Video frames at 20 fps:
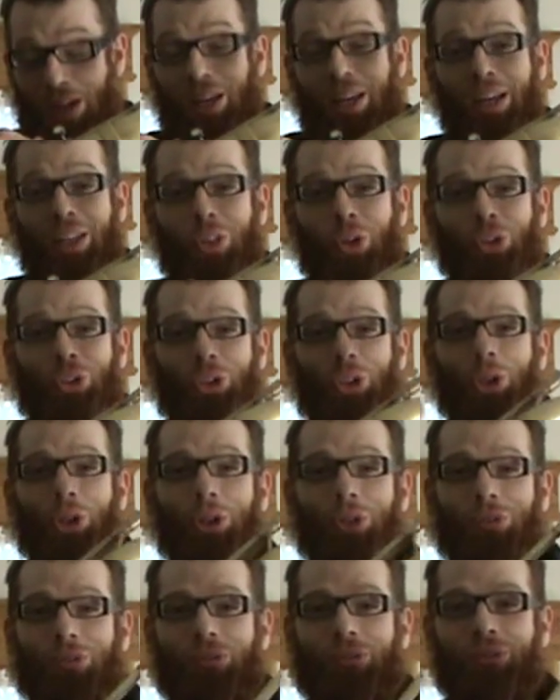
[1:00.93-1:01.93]
It looks
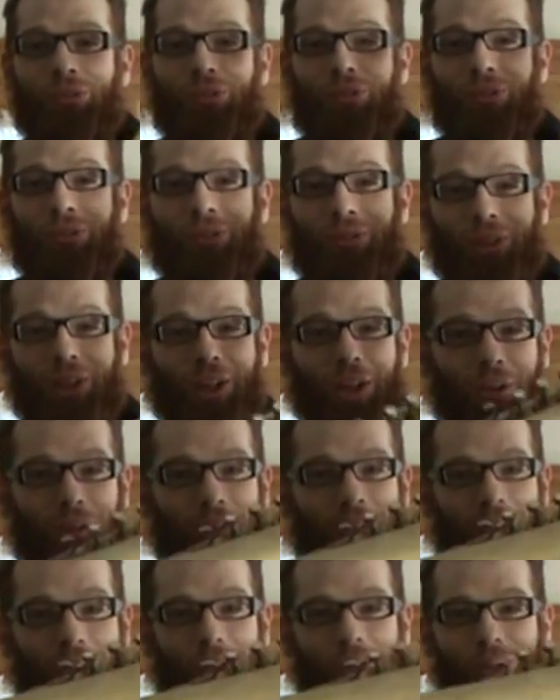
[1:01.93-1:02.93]
good.
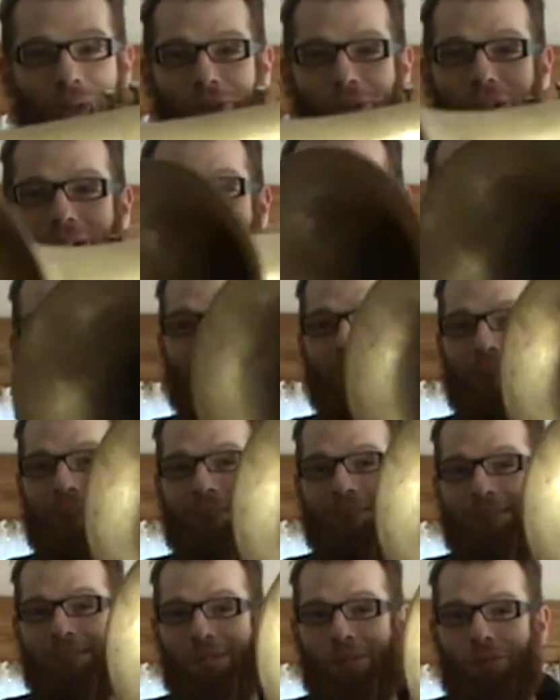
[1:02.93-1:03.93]
It looks good.
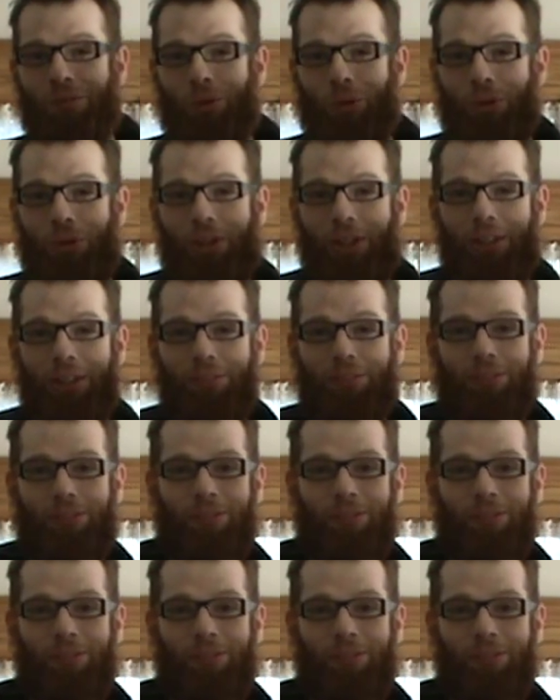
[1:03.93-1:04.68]
Full thing.